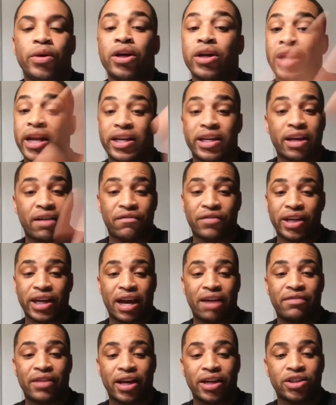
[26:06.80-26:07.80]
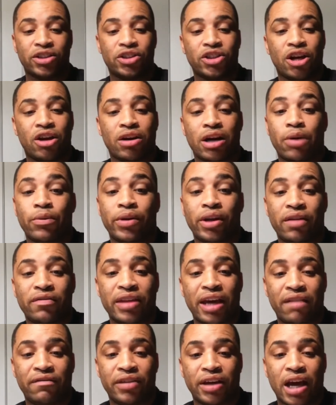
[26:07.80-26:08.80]
But we could definitely have that.
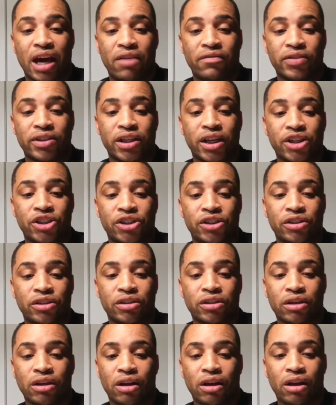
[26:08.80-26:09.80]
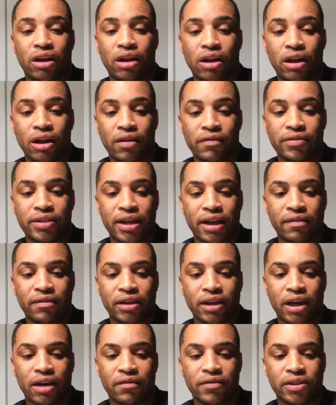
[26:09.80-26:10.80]
Gerald, I would love to have the conversation.
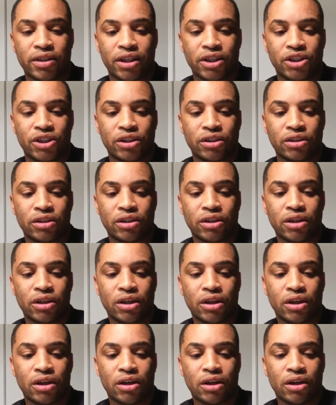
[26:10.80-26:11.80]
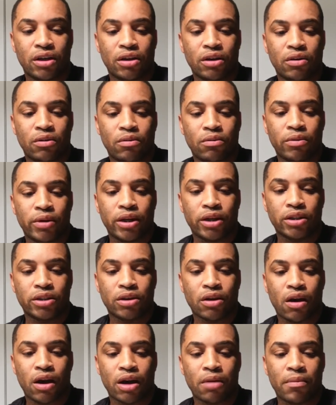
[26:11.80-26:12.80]
Love to have the conversation.
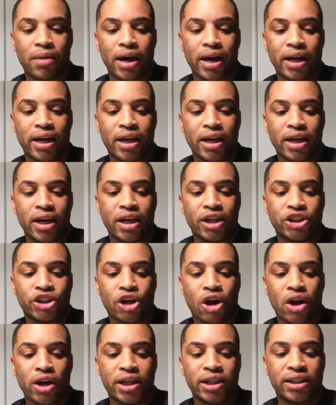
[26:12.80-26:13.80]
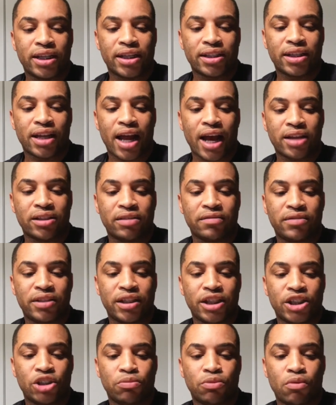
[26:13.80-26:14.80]
We could talk about it. Charlie says
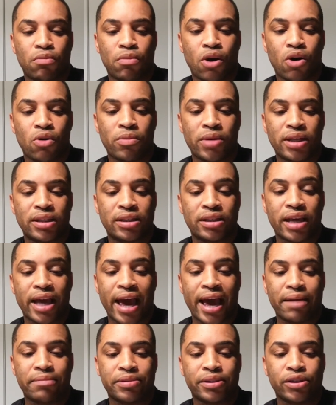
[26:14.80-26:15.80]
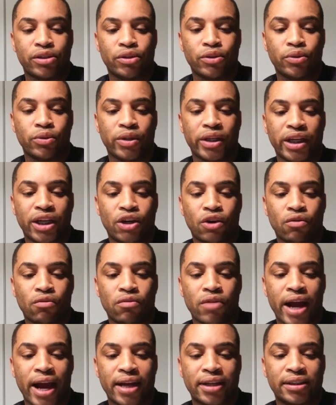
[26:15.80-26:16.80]
lots of teachable moments.
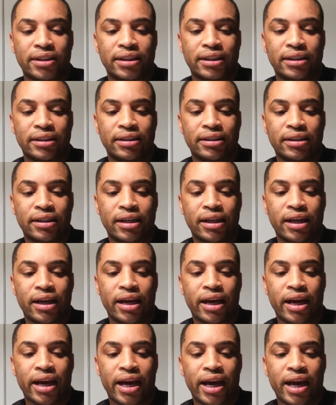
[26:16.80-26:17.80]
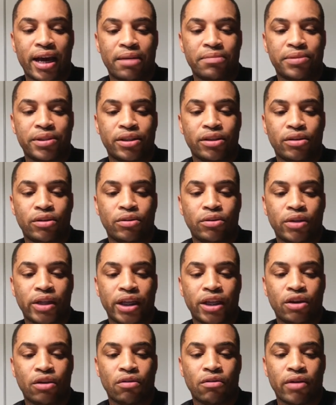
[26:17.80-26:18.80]
Absolutely correct.
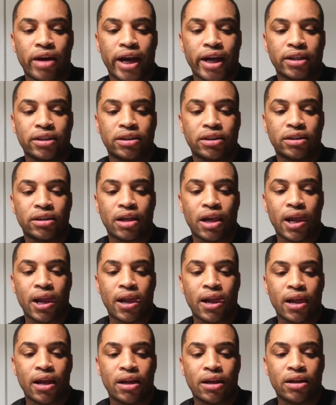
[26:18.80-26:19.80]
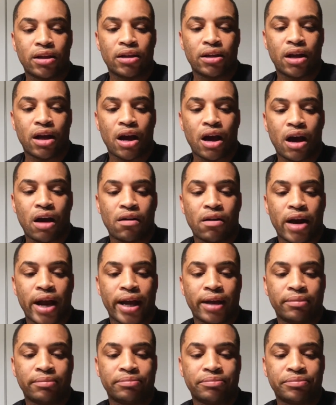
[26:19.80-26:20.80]
Absolutely correct.
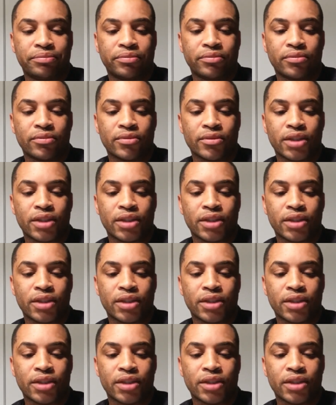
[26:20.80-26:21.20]
All right.